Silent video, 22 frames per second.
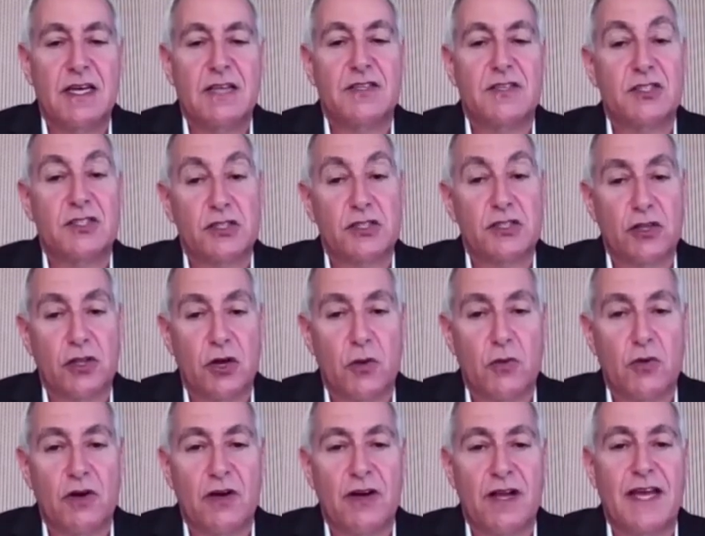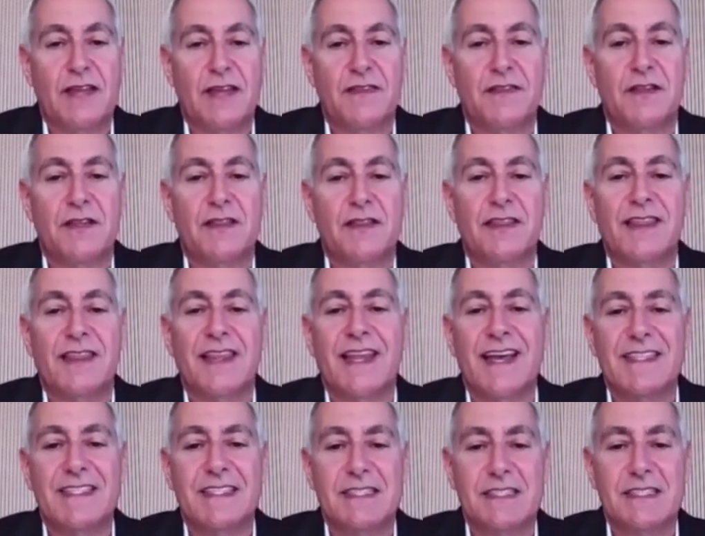the slower and the
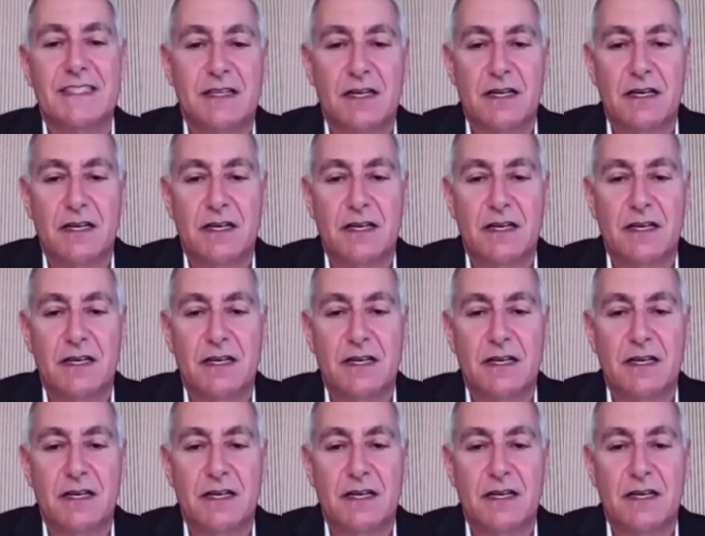less